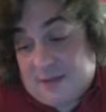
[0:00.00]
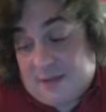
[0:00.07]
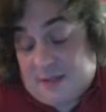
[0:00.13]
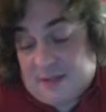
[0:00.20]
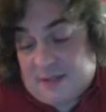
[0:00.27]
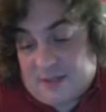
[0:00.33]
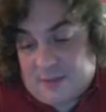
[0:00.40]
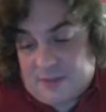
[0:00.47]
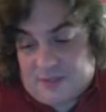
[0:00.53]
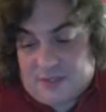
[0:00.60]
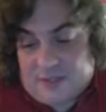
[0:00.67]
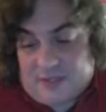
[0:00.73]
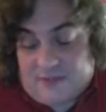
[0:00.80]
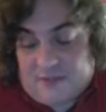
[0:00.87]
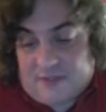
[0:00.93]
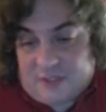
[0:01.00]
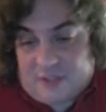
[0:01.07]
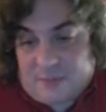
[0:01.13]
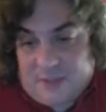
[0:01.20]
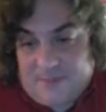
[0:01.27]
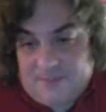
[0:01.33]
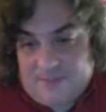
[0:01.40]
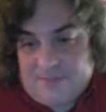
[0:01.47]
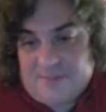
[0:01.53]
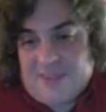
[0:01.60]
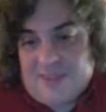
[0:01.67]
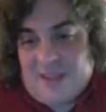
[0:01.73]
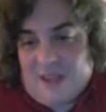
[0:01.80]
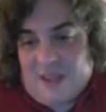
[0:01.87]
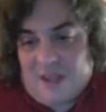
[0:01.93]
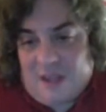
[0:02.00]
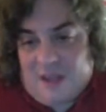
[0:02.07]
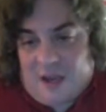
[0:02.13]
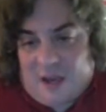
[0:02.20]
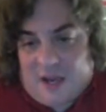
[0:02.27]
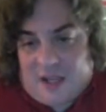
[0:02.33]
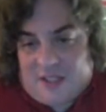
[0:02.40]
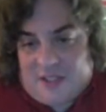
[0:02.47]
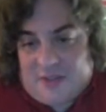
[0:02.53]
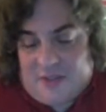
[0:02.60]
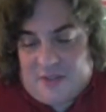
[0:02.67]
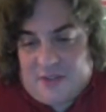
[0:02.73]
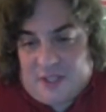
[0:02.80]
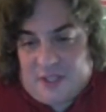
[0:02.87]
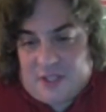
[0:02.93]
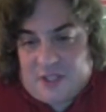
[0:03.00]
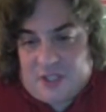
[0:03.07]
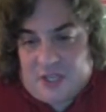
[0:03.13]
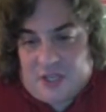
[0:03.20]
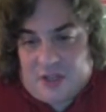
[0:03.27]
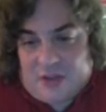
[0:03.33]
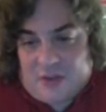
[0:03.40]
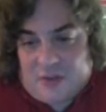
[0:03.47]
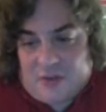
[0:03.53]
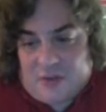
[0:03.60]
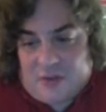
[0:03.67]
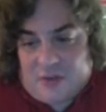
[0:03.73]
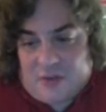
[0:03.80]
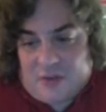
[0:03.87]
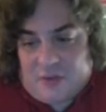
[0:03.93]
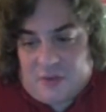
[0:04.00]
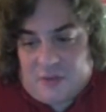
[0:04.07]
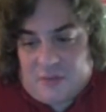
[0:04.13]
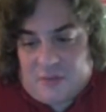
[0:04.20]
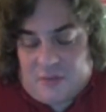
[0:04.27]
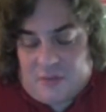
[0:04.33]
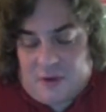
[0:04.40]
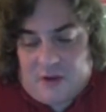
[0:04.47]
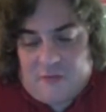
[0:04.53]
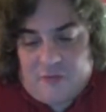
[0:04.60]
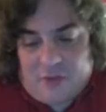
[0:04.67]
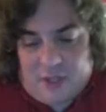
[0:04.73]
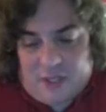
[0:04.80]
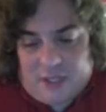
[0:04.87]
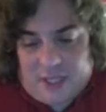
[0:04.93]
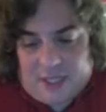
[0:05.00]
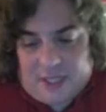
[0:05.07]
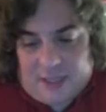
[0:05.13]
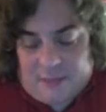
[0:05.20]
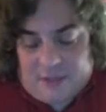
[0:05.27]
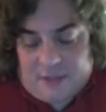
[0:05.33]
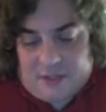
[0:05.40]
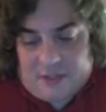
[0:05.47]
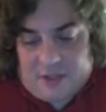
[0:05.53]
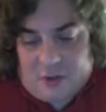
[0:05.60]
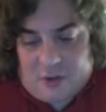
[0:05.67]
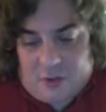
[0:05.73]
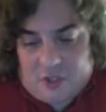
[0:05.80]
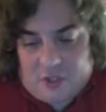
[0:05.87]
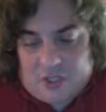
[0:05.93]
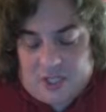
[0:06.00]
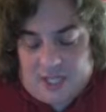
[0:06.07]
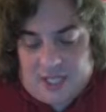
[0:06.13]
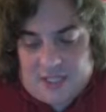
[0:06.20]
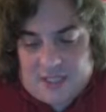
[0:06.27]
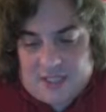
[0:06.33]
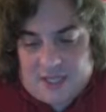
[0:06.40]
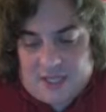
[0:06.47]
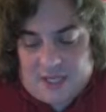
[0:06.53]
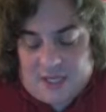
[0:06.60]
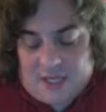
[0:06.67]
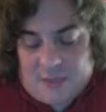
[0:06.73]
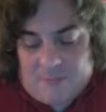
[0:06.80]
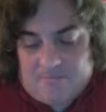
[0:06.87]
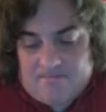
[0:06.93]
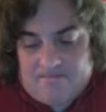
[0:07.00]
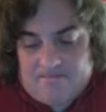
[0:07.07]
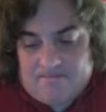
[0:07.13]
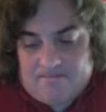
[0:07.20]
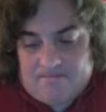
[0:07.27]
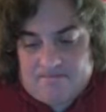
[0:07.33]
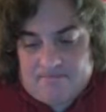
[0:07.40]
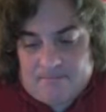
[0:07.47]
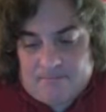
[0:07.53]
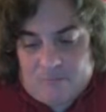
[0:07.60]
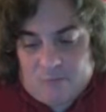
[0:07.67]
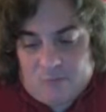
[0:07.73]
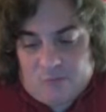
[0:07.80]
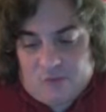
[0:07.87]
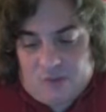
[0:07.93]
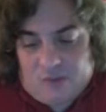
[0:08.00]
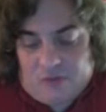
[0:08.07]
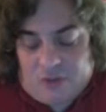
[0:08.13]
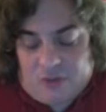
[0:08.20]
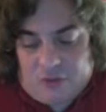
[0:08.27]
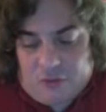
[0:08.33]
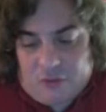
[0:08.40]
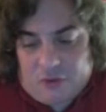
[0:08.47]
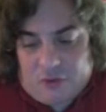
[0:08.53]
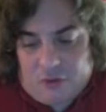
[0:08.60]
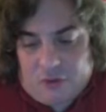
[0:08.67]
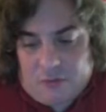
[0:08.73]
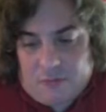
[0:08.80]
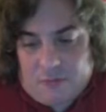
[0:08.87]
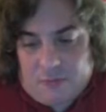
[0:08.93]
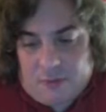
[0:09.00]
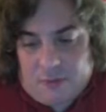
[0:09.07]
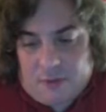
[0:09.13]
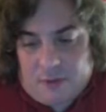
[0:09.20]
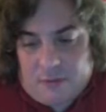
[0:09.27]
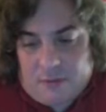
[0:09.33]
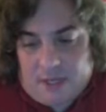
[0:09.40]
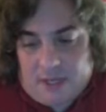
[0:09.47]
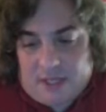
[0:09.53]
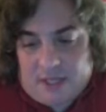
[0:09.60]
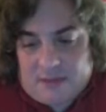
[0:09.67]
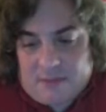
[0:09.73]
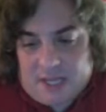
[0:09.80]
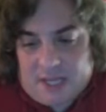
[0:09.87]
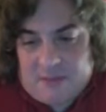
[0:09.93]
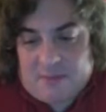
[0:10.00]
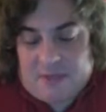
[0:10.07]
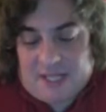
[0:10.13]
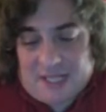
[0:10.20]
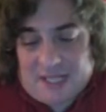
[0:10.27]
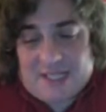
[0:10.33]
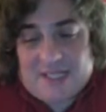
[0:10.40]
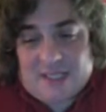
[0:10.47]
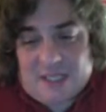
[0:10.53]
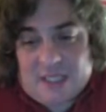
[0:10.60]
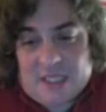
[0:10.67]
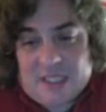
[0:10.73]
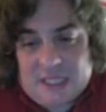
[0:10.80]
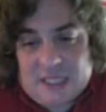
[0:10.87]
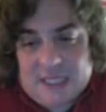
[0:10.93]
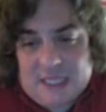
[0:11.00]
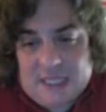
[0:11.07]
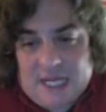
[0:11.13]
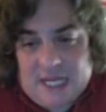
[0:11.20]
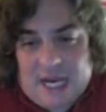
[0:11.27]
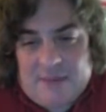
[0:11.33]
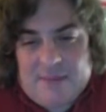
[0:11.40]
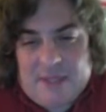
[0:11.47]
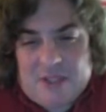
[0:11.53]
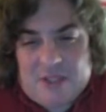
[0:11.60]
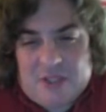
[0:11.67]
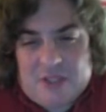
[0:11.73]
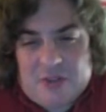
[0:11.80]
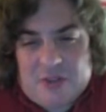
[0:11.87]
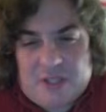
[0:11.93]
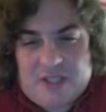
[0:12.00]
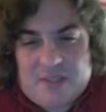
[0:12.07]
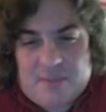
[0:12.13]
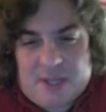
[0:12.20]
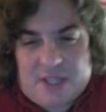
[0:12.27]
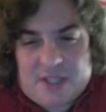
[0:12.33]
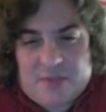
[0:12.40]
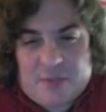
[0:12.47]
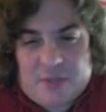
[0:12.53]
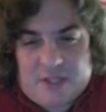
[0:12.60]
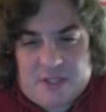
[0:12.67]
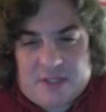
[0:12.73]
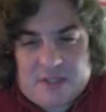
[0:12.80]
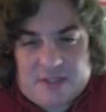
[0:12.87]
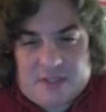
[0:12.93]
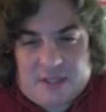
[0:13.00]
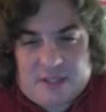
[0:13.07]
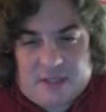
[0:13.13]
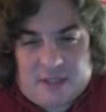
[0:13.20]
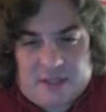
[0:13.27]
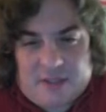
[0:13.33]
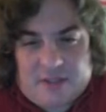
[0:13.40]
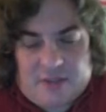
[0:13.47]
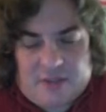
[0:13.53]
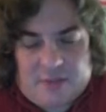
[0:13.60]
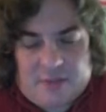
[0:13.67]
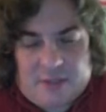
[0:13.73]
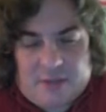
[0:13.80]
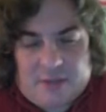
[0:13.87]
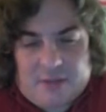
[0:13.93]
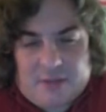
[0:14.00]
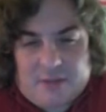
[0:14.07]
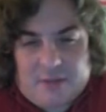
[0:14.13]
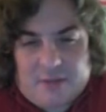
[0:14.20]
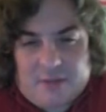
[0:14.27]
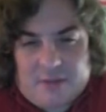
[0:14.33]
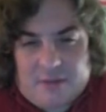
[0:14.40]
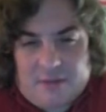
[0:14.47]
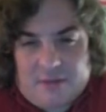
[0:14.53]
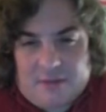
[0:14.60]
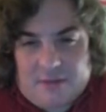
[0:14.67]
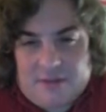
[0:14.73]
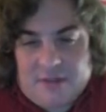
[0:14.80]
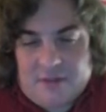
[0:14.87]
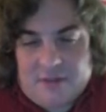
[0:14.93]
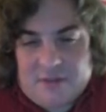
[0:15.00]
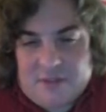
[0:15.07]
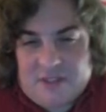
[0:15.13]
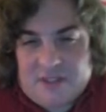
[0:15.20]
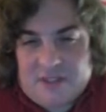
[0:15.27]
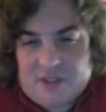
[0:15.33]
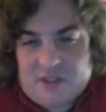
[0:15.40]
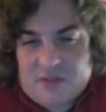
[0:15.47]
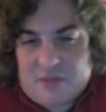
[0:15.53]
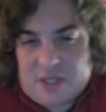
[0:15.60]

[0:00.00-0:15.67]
think was the difference. But I still think Schiano, I really like him as a coach and as a recruiter and as a man. But I got to tell you, I'm not sure he's the best when he's on the sidelines. You know what I mean? In terms of his decision.